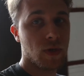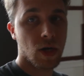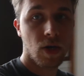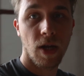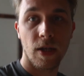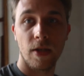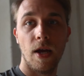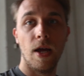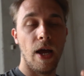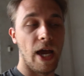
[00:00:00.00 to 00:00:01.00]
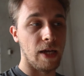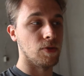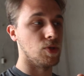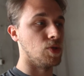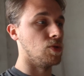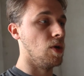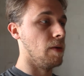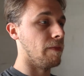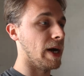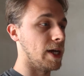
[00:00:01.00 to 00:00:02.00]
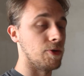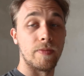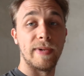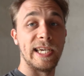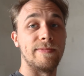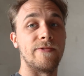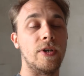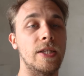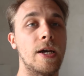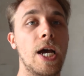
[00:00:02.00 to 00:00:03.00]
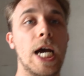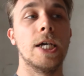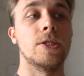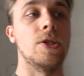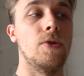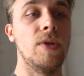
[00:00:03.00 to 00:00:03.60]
we are not able to buy a replacement for it. So